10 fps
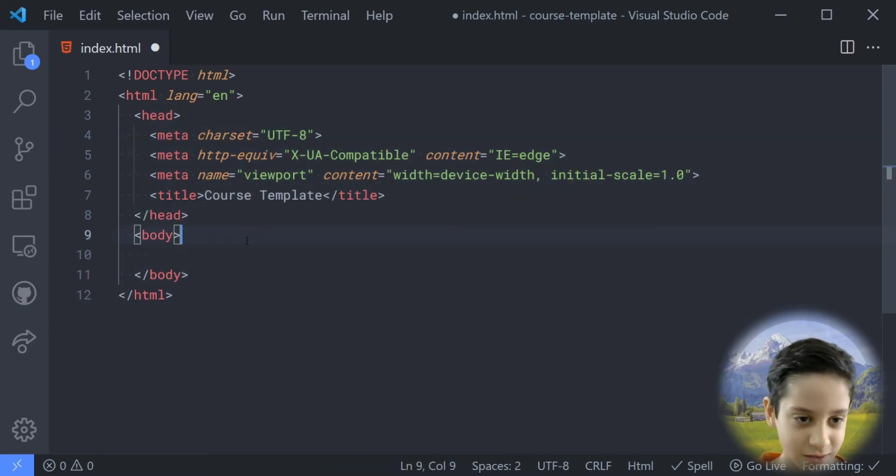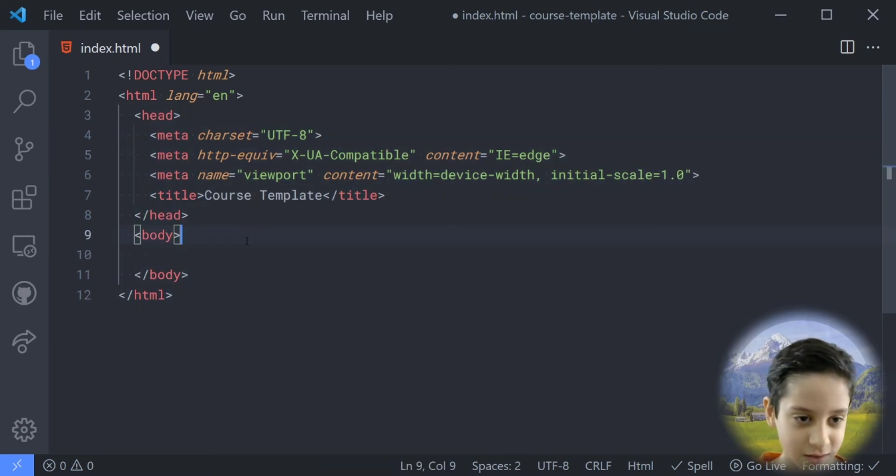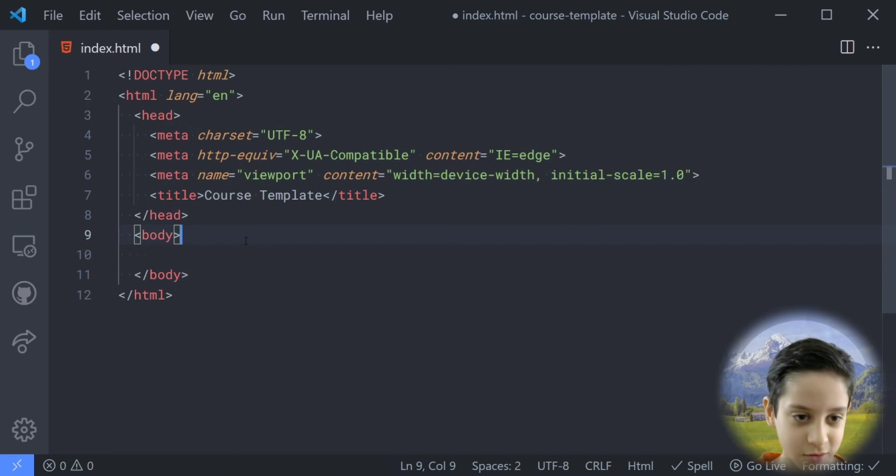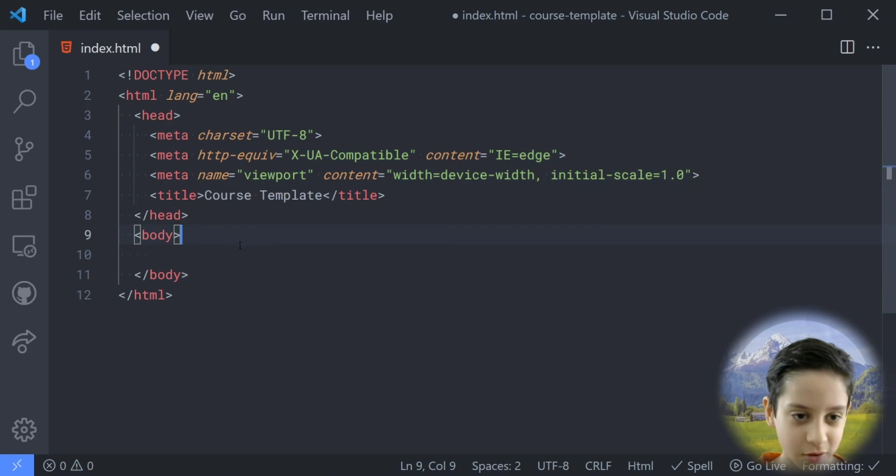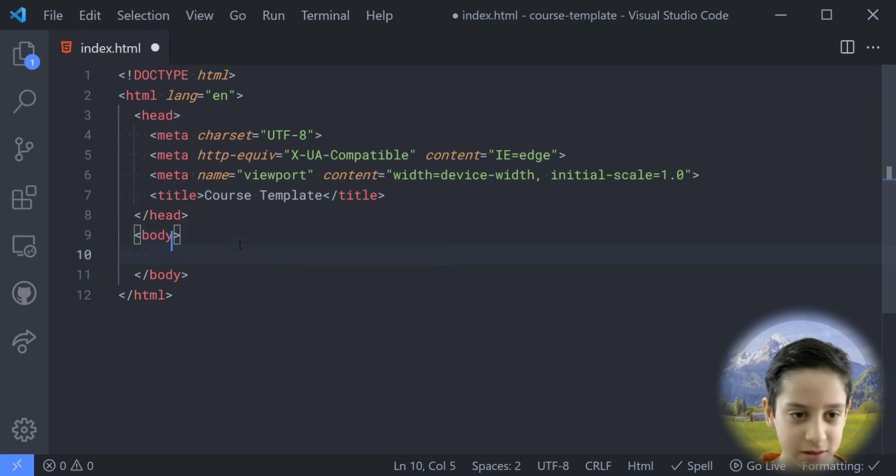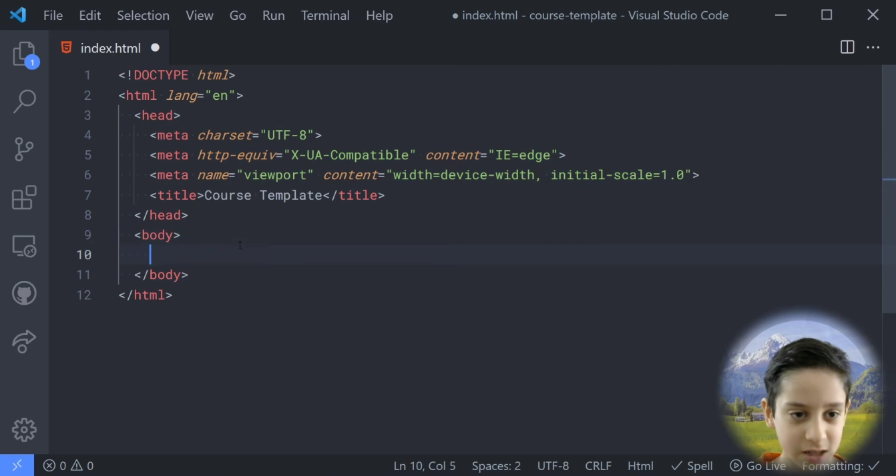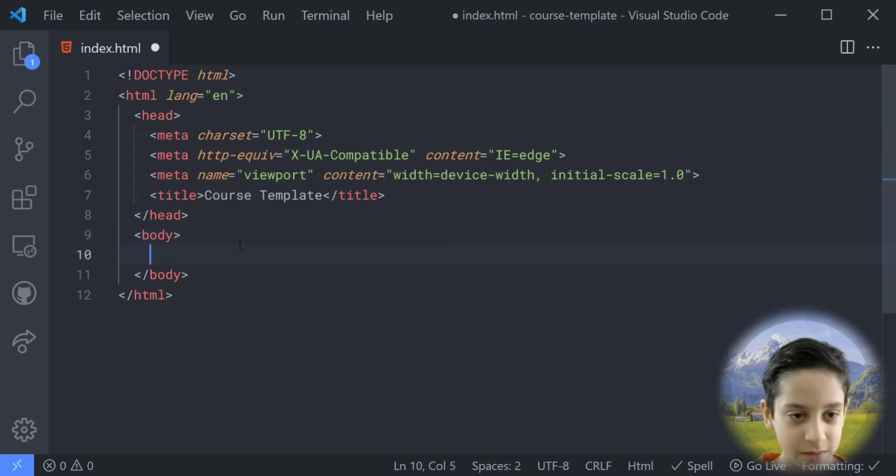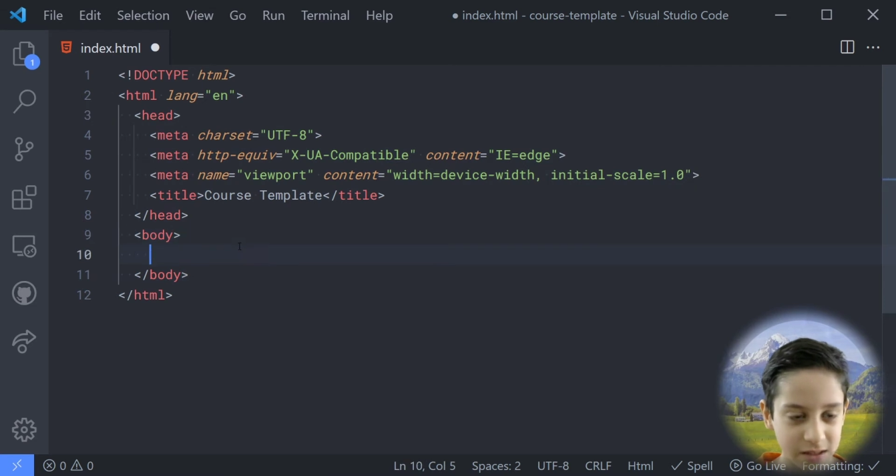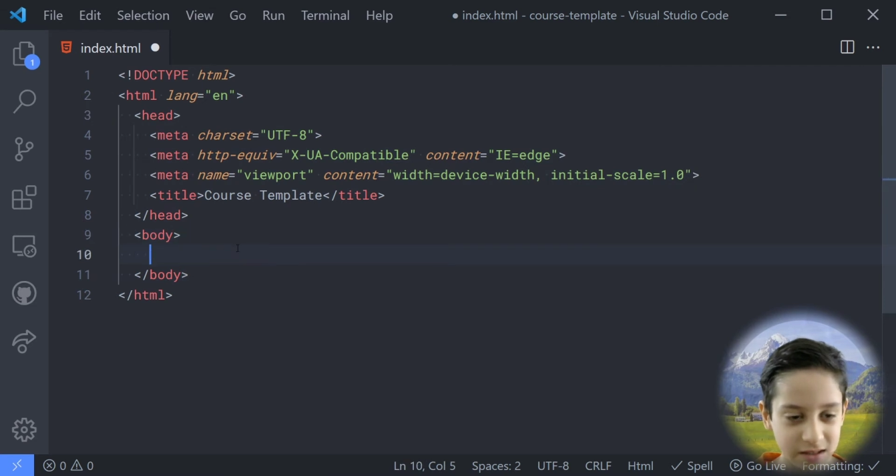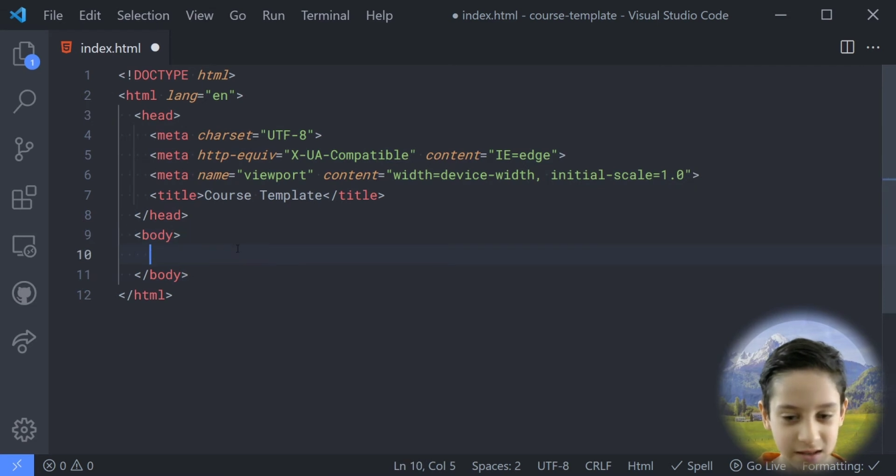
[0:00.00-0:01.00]
It's called
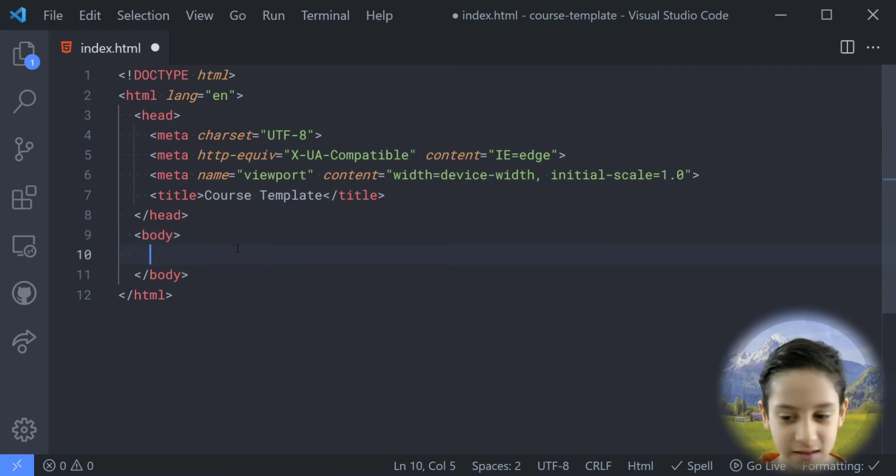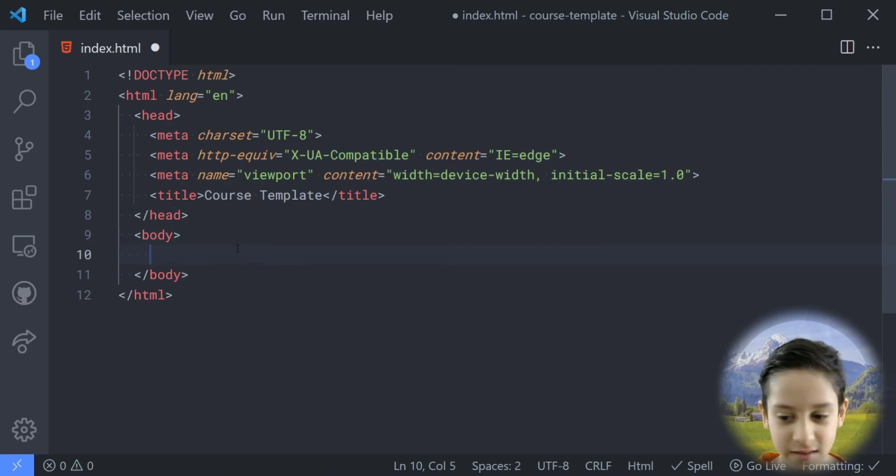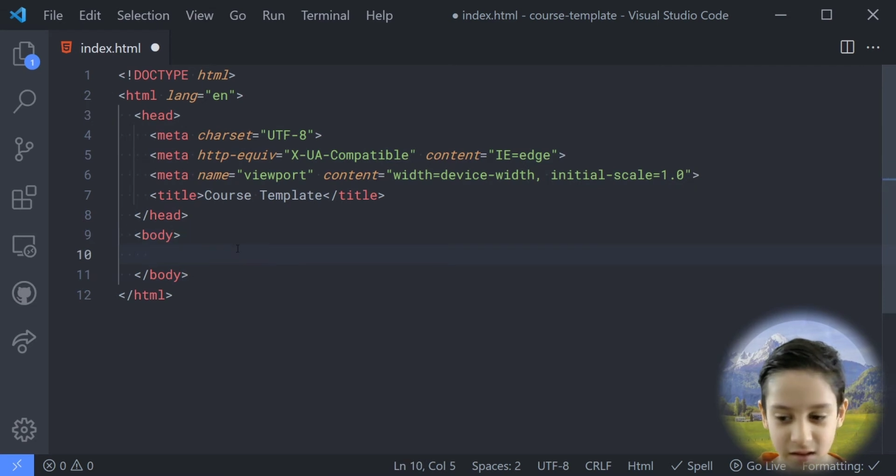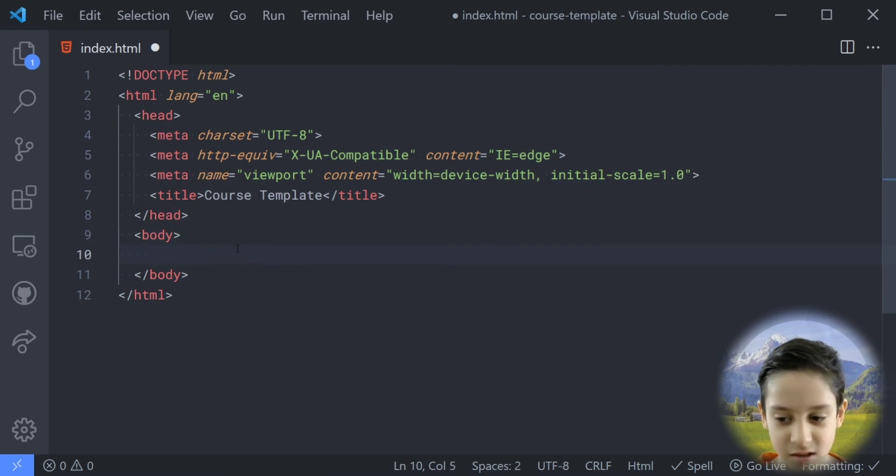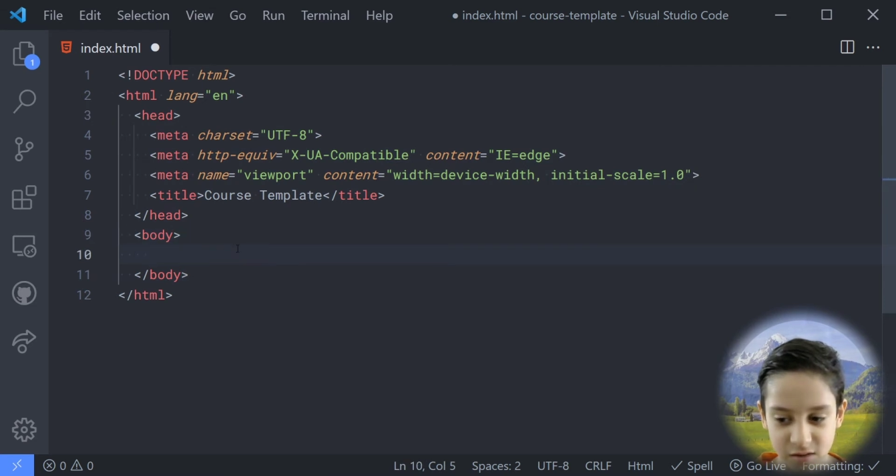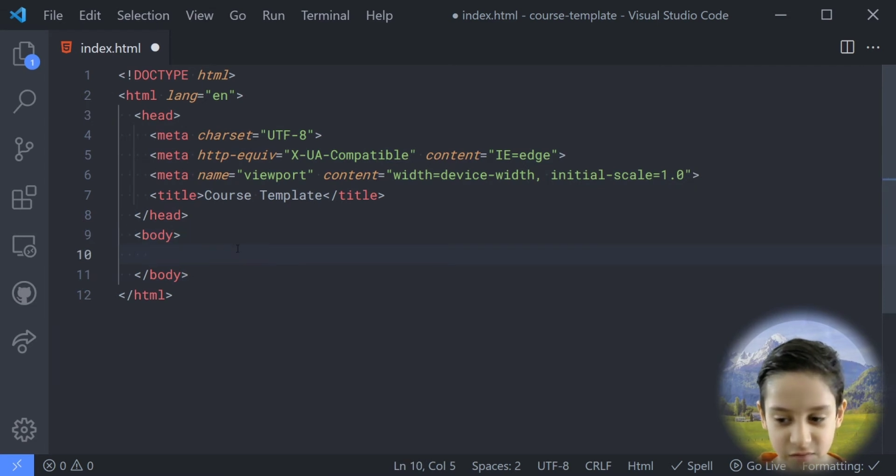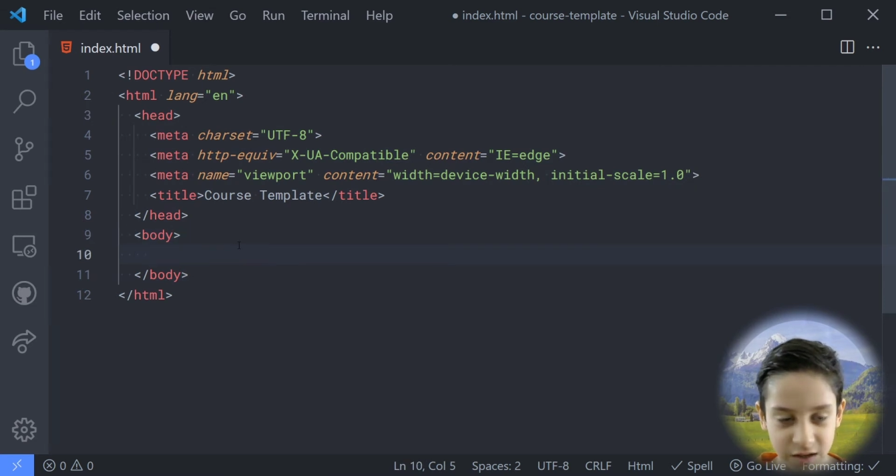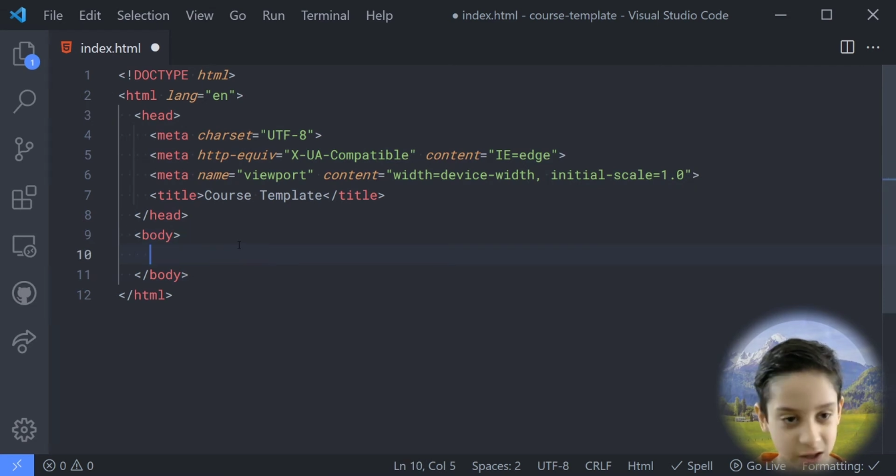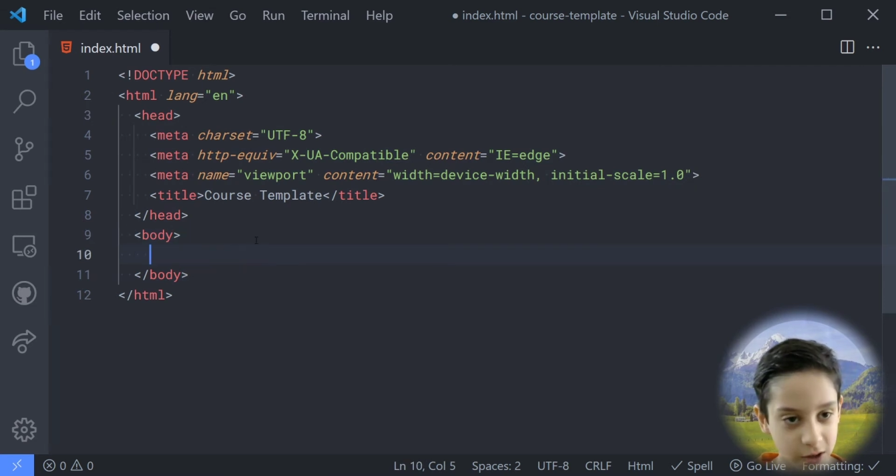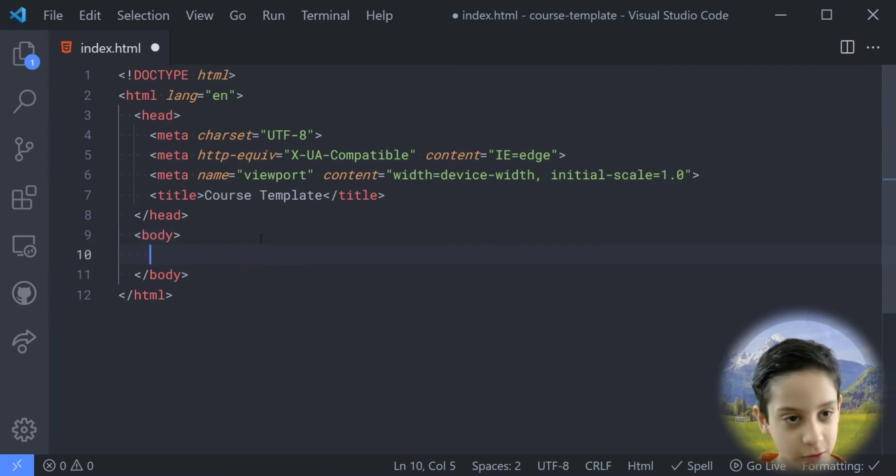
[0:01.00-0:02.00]
Emmet in this
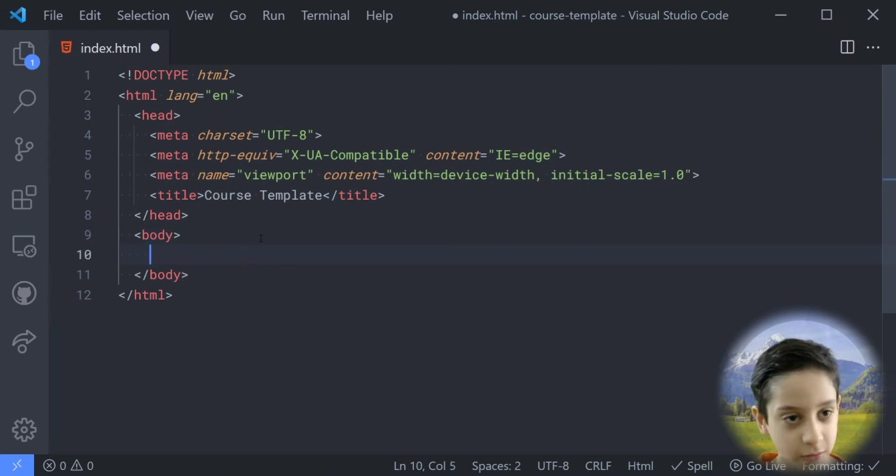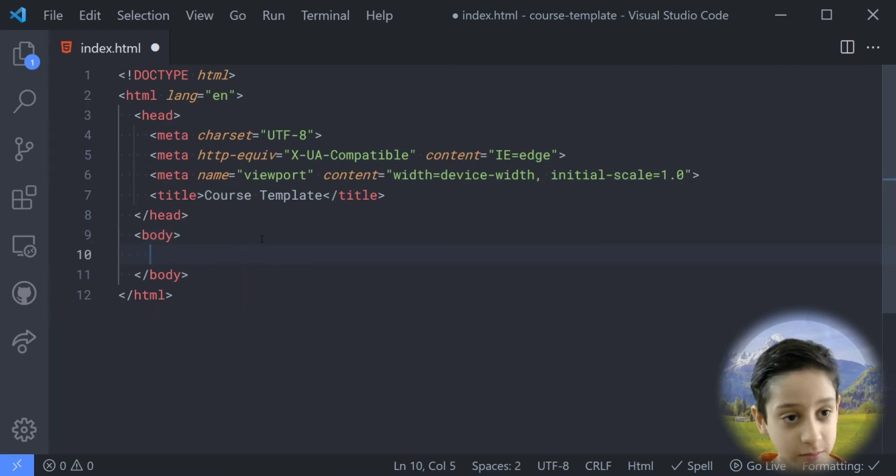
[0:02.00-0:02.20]
video.